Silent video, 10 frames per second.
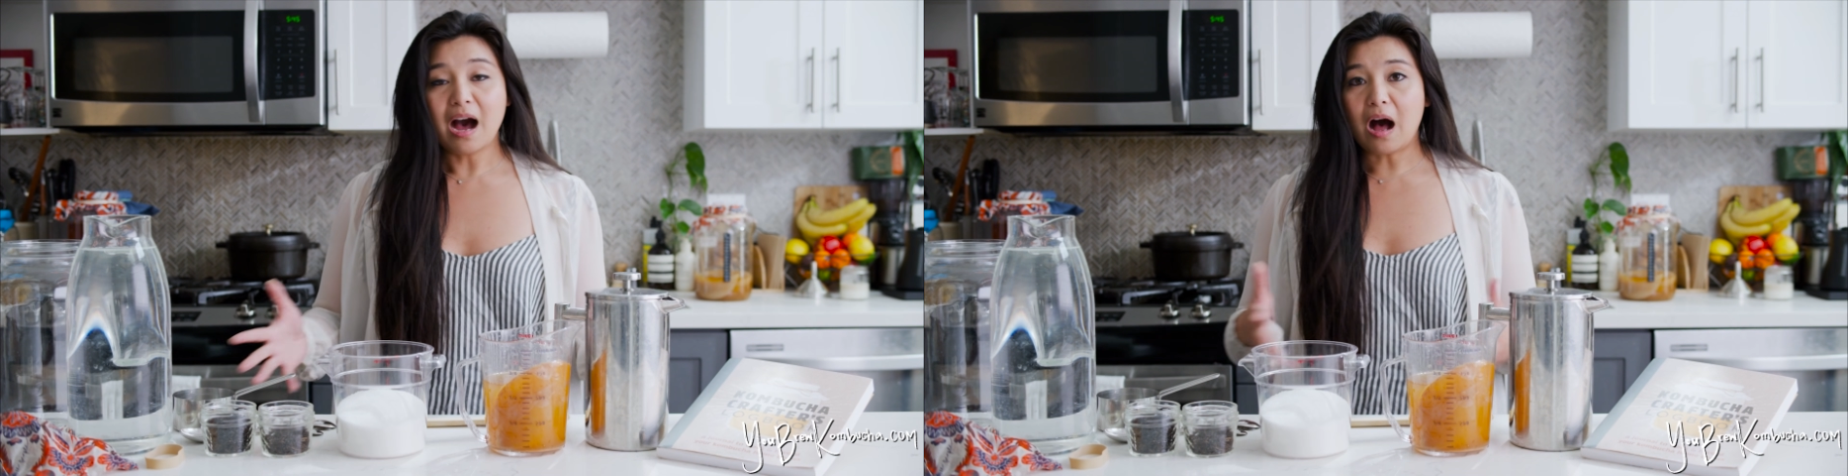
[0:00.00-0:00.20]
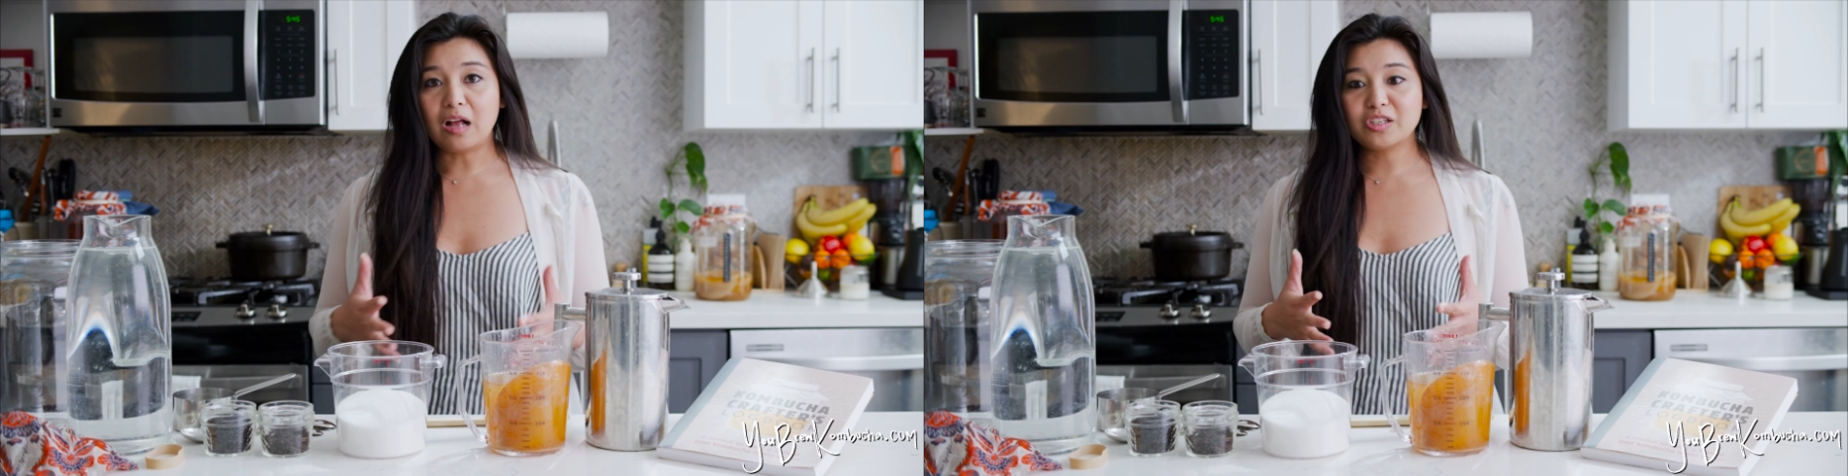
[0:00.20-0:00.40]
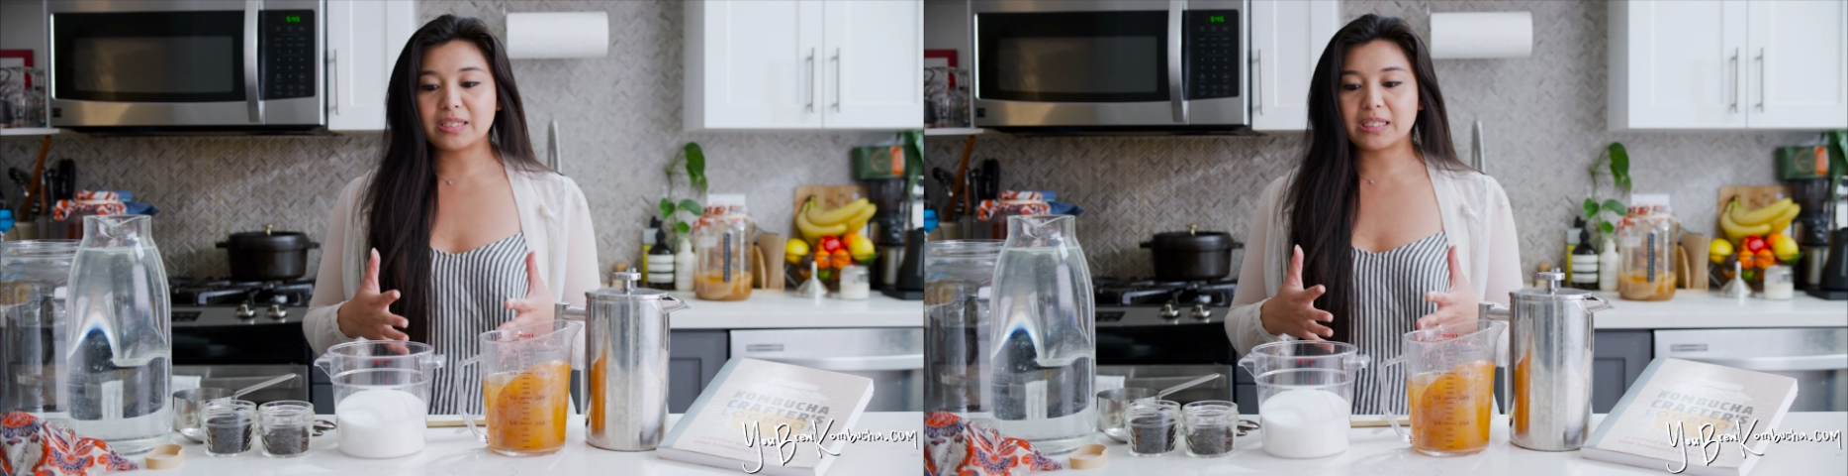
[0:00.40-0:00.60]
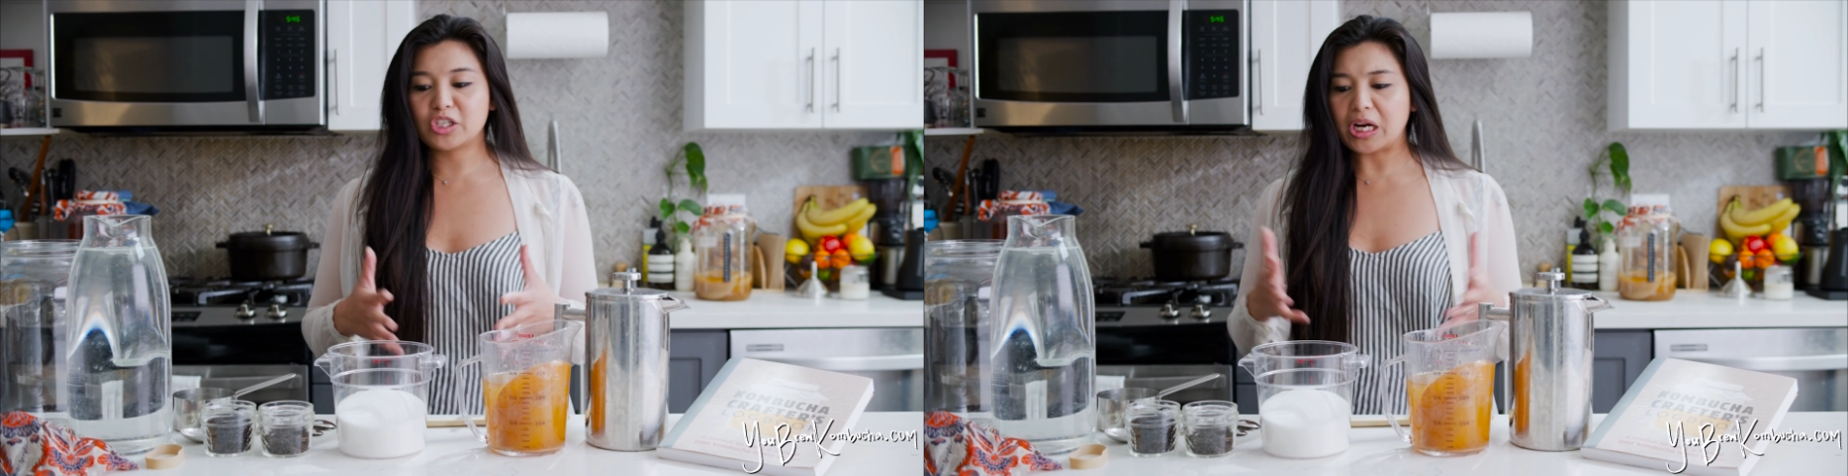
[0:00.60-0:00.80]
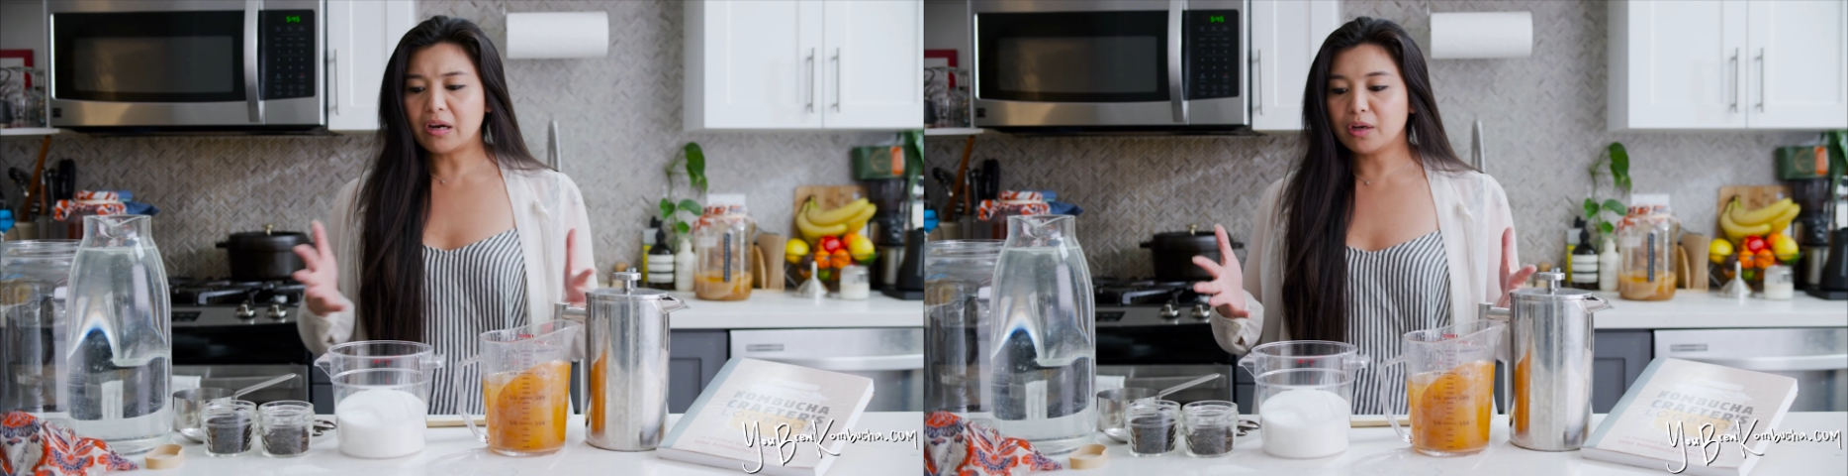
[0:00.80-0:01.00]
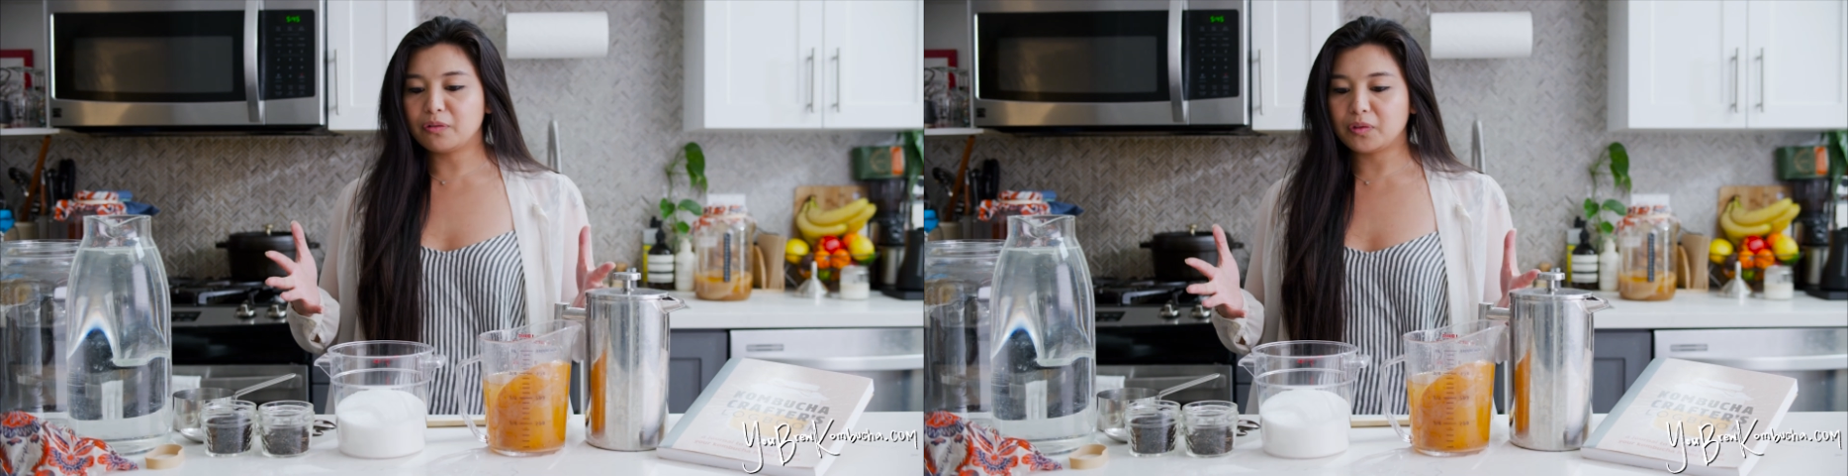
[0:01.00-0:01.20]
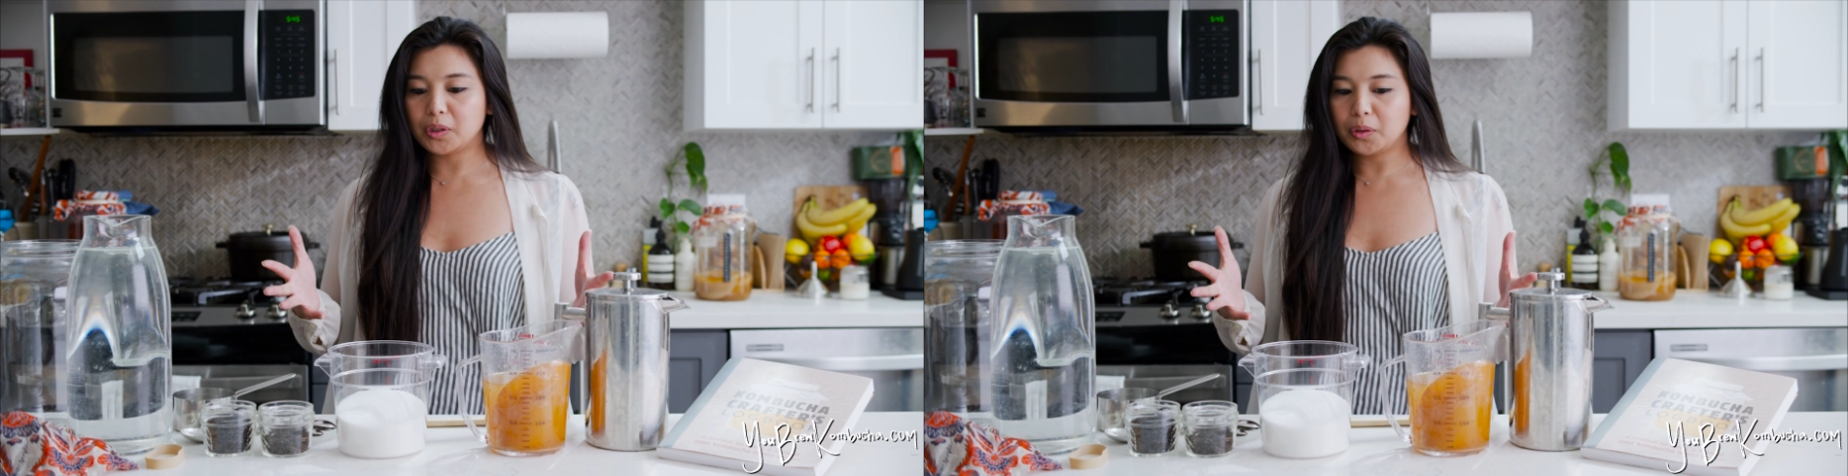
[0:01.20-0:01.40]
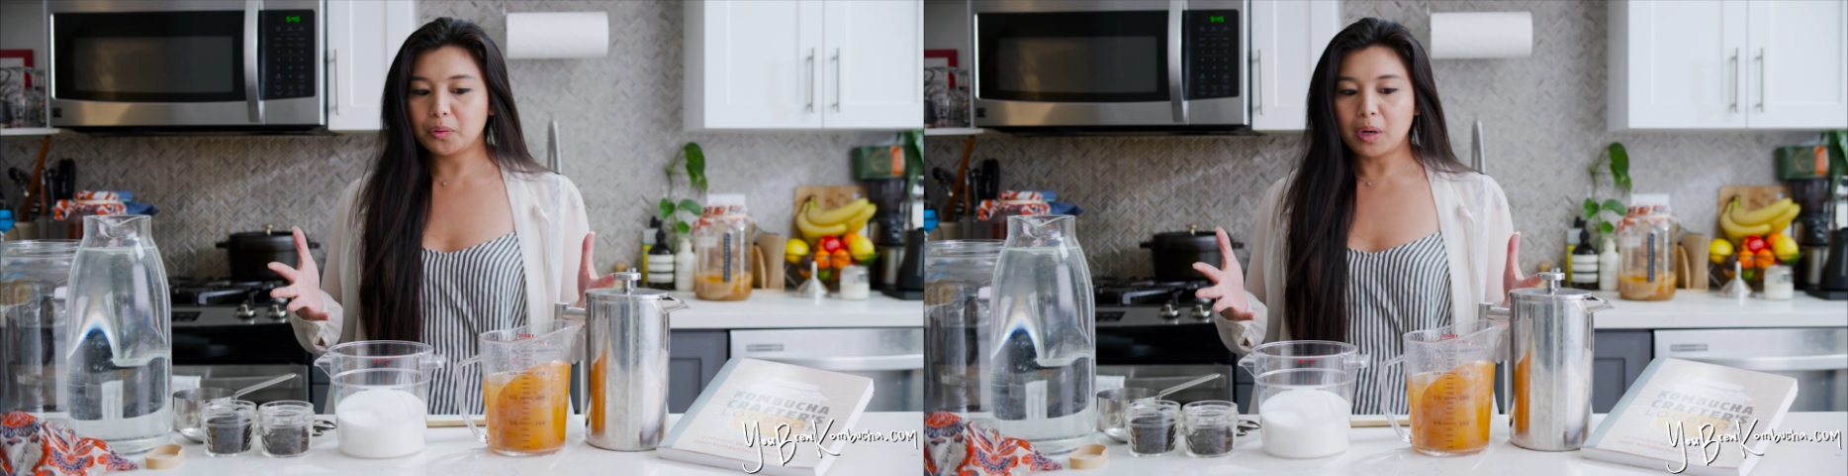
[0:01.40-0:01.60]
I'll just share a
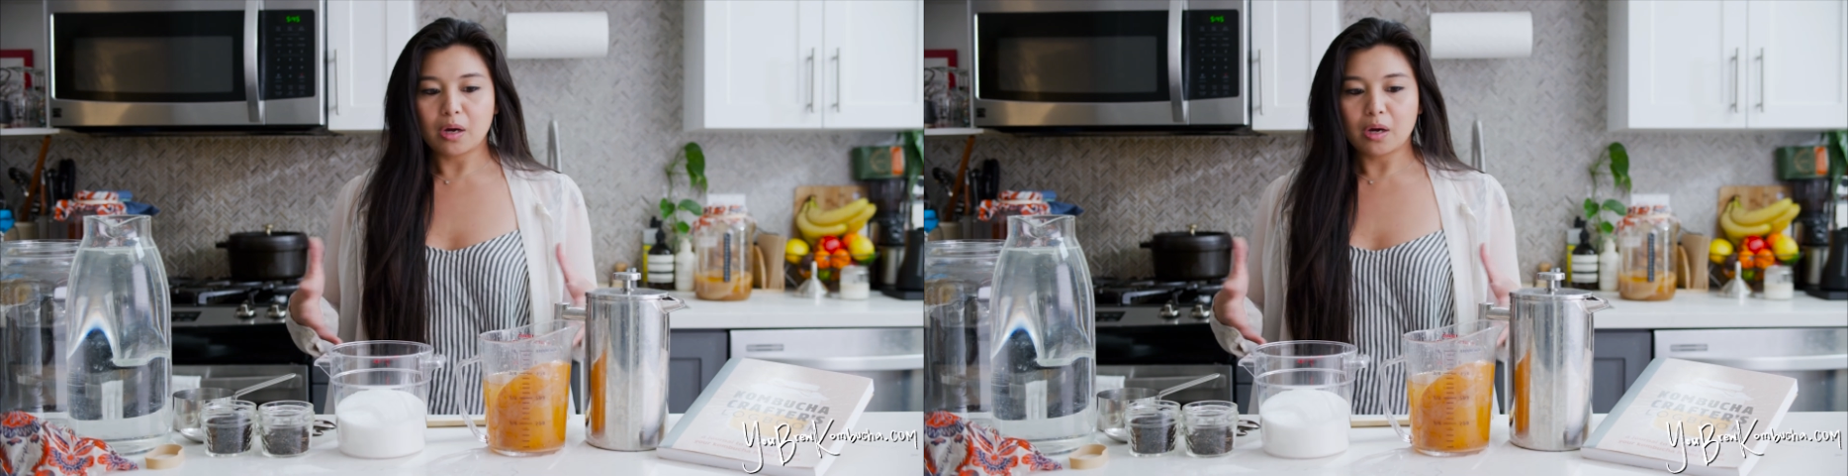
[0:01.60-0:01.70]
few